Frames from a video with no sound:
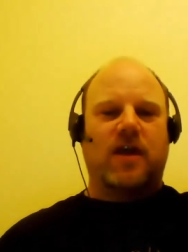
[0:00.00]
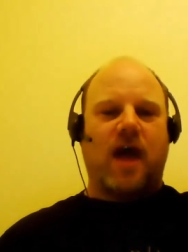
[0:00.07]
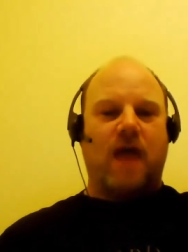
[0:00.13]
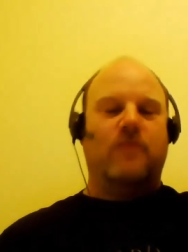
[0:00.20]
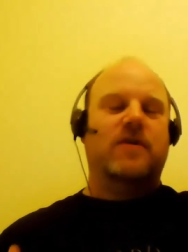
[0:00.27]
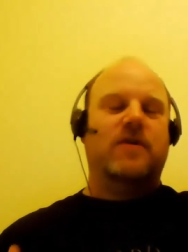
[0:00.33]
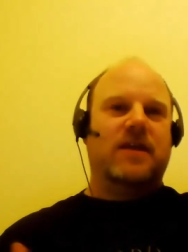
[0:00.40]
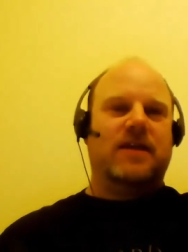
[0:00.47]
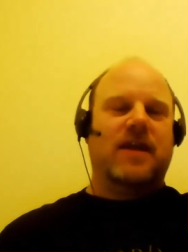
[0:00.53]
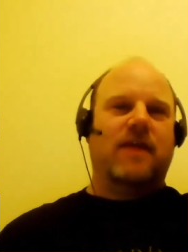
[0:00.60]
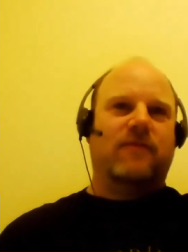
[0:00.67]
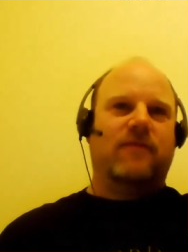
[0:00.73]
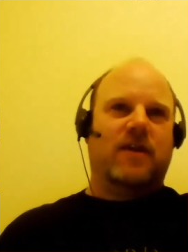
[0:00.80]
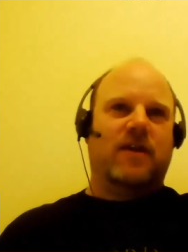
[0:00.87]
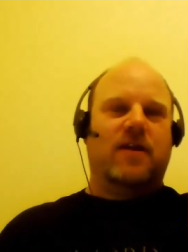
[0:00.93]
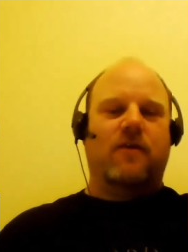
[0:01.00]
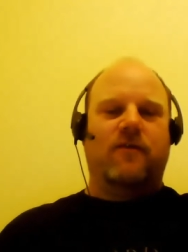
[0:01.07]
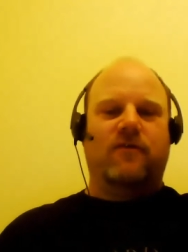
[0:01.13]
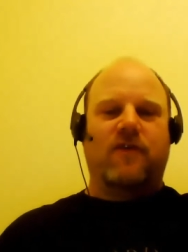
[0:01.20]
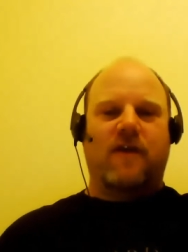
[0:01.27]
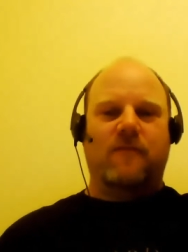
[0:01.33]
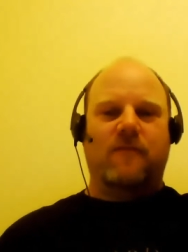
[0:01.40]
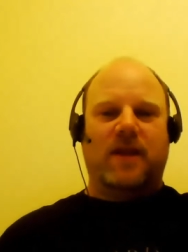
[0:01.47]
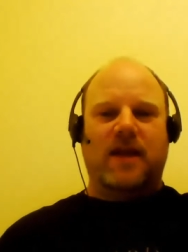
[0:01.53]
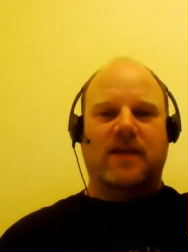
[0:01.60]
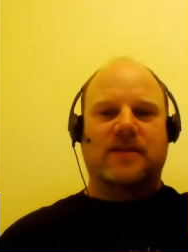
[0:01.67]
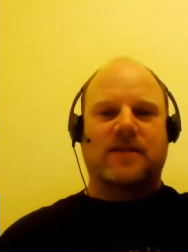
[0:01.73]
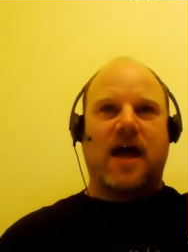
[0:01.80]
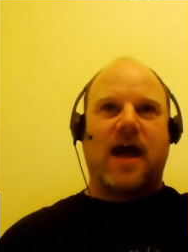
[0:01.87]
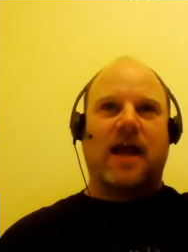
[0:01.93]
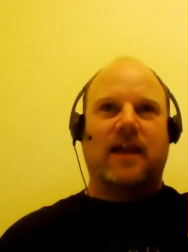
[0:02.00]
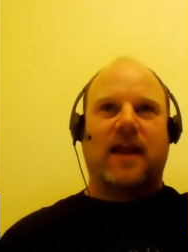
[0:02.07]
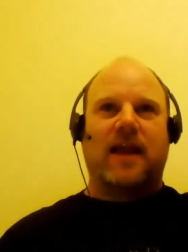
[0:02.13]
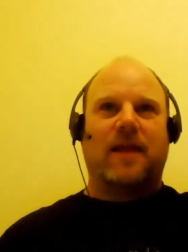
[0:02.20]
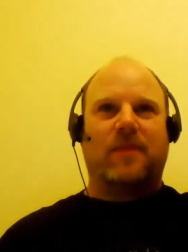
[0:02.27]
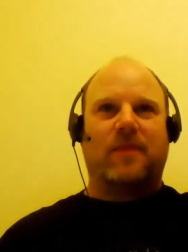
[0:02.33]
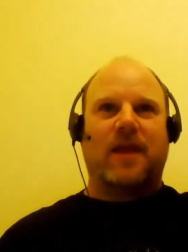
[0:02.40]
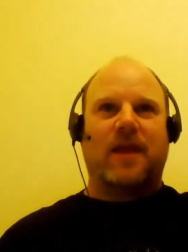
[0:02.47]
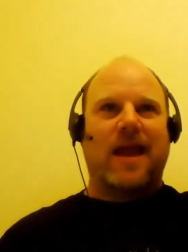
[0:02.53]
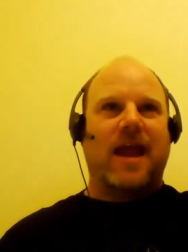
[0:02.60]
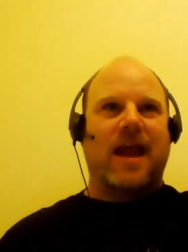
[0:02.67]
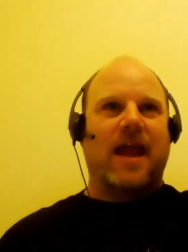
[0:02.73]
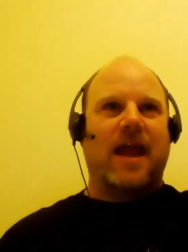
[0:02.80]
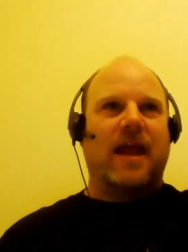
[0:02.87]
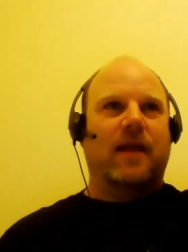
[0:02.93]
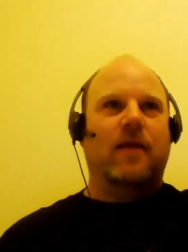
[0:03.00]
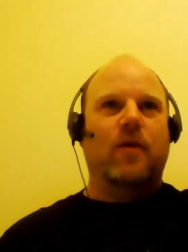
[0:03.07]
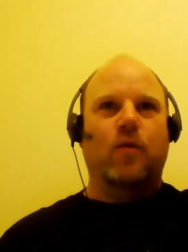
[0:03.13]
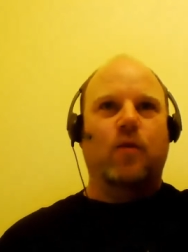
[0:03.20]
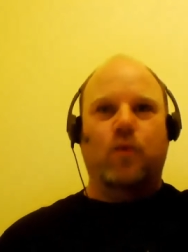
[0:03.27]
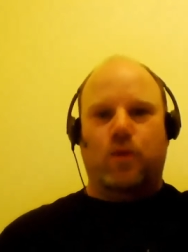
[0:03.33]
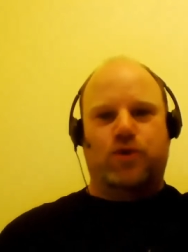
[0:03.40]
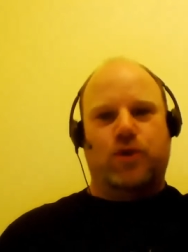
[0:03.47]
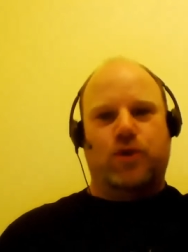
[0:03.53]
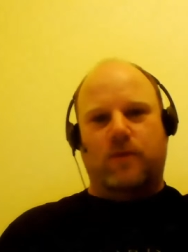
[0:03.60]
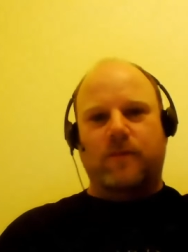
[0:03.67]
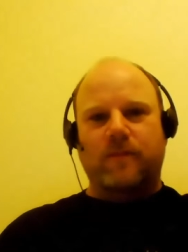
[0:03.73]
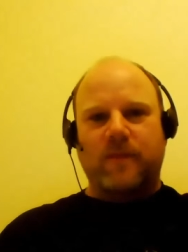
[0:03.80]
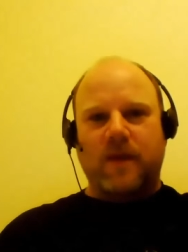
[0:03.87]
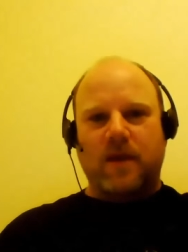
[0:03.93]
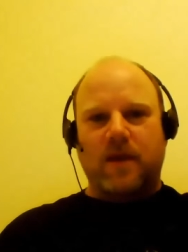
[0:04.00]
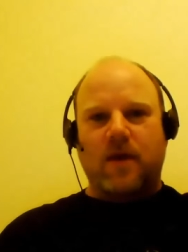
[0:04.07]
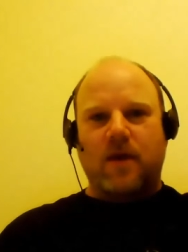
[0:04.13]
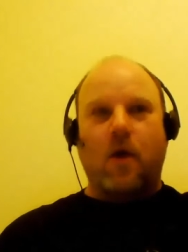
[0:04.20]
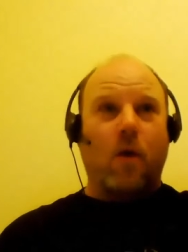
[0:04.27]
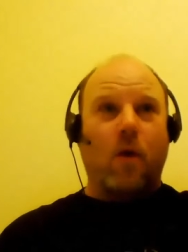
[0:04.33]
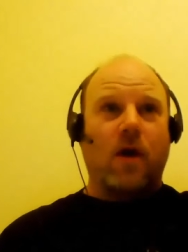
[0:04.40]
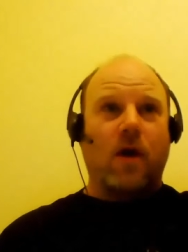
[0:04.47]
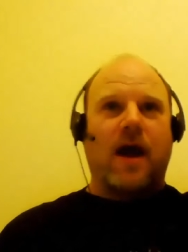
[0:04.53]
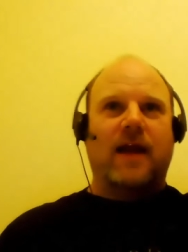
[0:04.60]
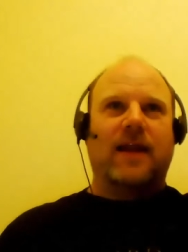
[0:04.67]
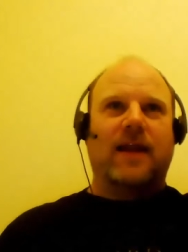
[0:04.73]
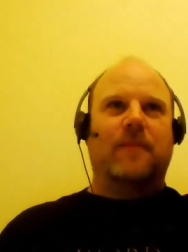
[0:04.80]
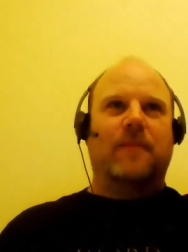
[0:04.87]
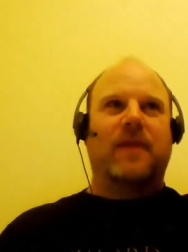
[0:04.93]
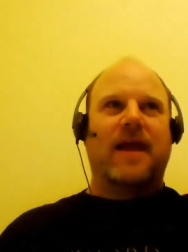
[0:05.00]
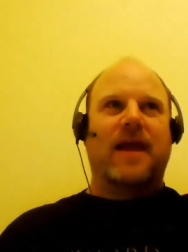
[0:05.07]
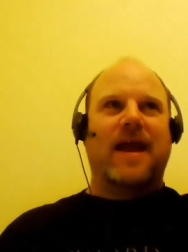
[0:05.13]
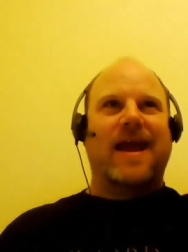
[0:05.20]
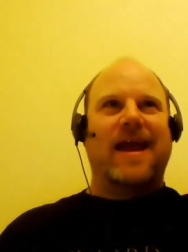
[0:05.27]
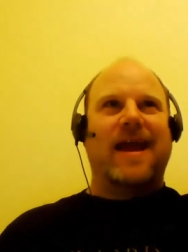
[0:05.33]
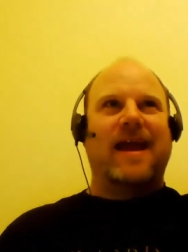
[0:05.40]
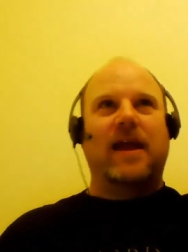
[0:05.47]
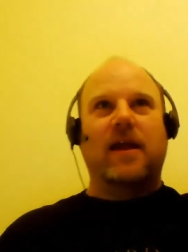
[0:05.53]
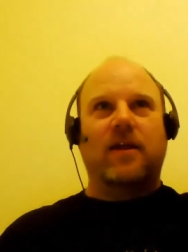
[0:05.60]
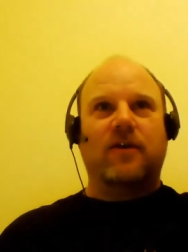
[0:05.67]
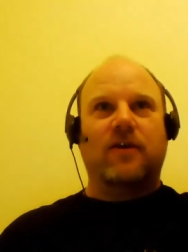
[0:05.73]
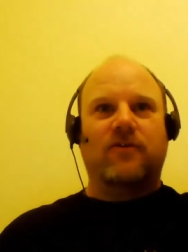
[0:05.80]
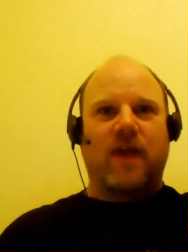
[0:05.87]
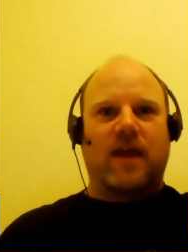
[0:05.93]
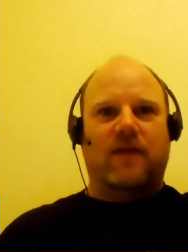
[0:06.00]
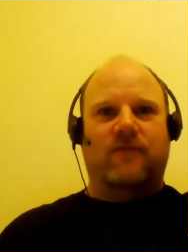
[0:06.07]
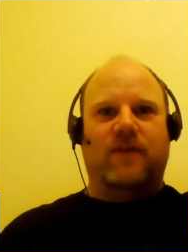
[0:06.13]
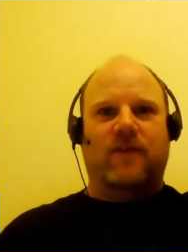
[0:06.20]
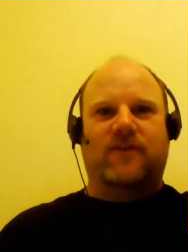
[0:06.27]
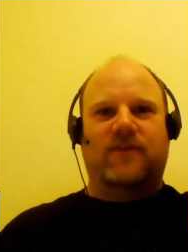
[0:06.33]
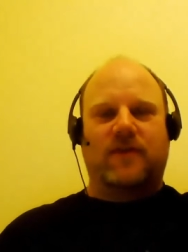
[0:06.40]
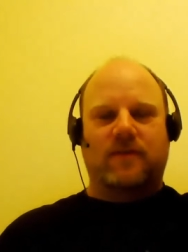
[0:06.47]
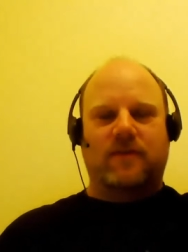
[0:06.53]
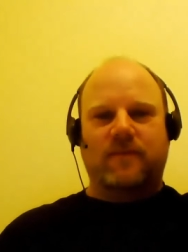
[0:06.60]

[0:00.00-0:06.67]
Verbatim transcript: I would dig Nefertiti Overdrive because I like playing Wushu, or I like playing Dragon Fist.